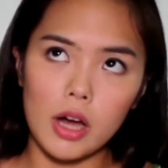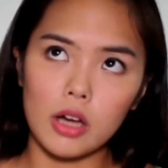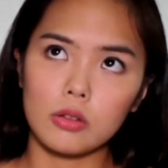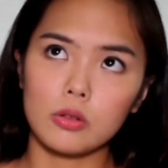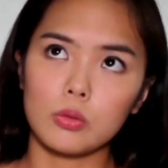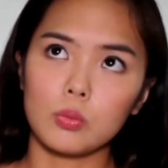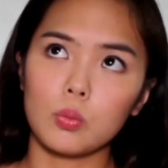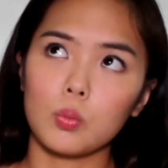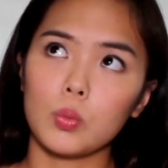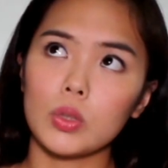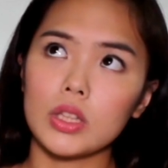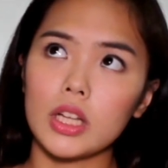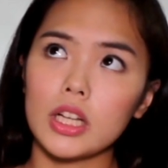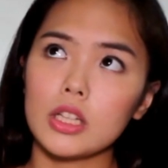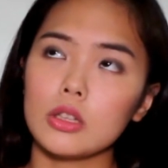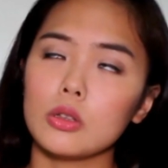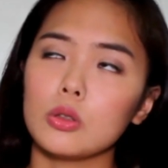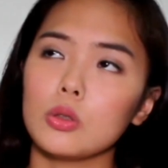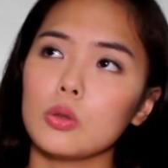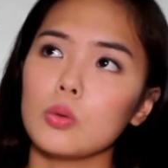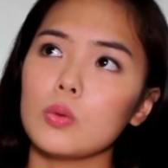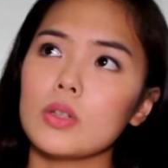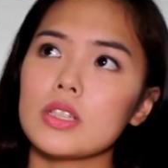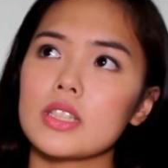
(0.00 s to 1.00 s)
I What
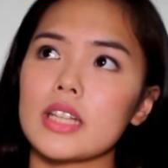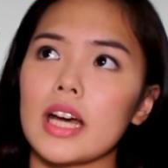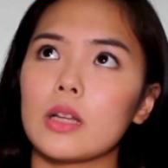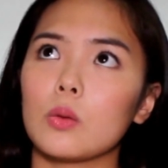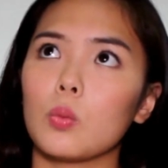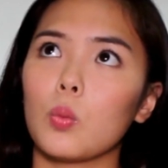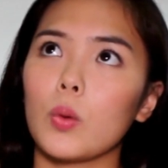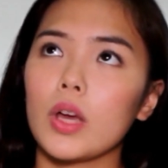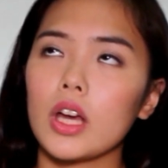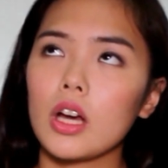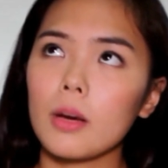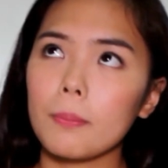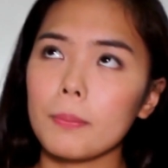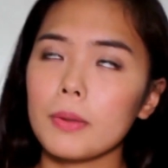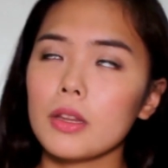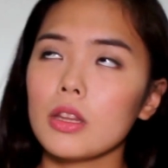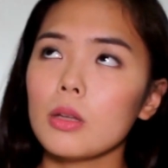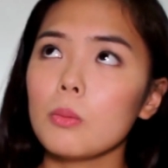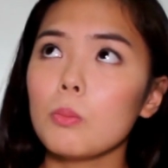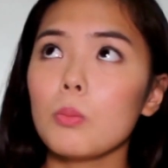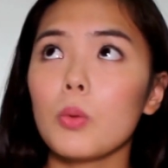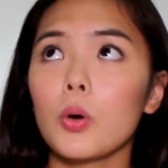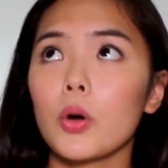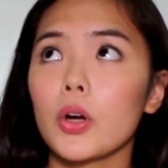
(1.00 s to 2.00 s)
I'd do is I'd wake up in
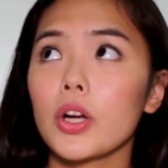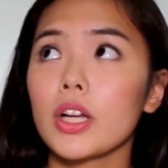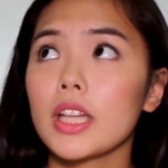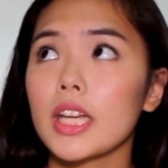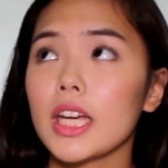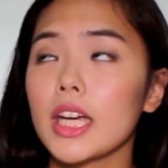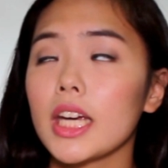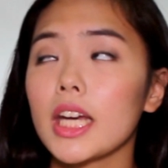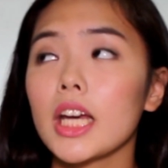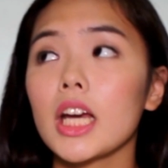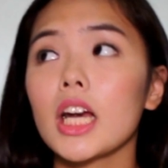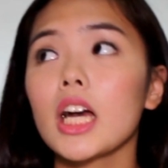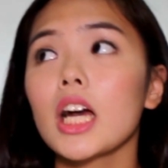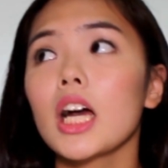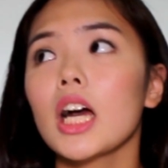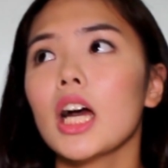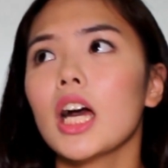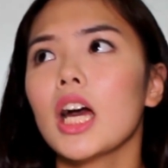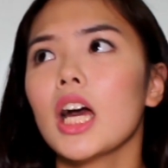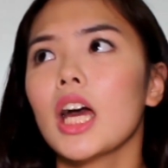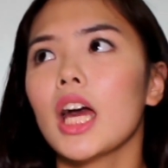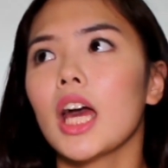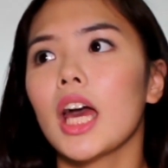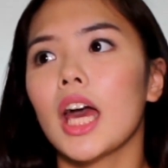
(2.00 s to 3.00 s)
the morning
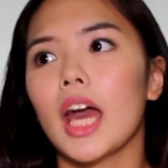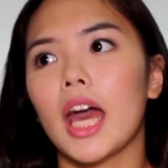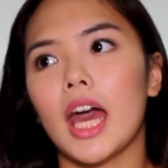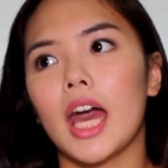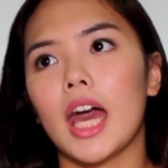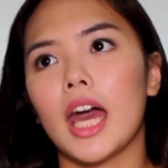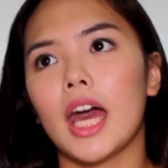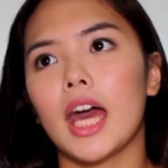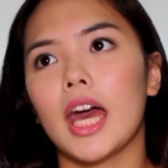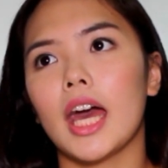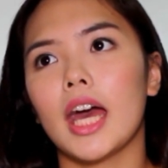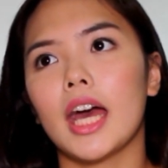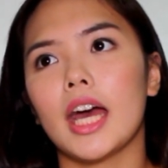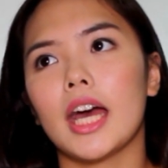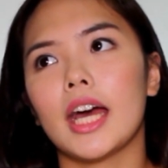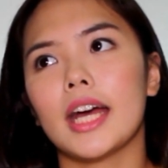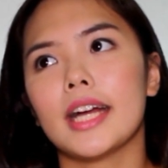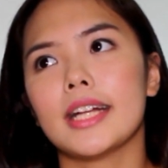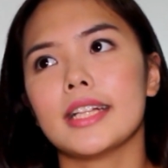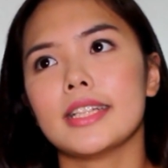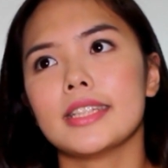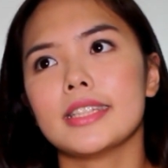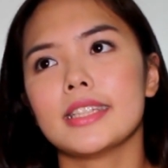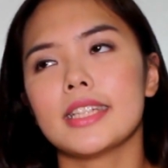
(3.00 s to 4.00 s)

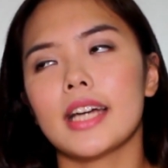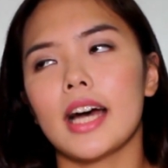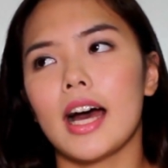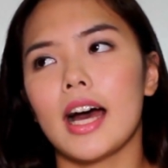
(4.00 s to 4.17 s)
and